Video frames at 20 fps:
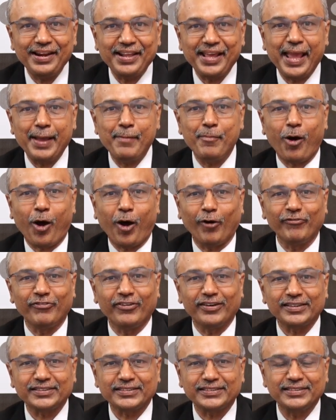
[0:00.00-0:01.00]
game
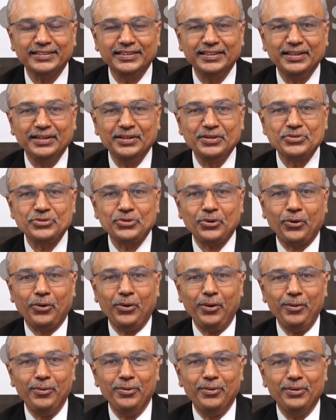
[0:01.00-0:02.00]
offers.
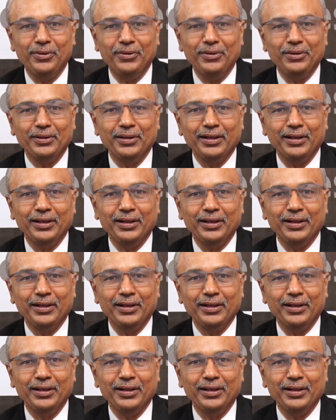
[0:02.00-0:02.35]
So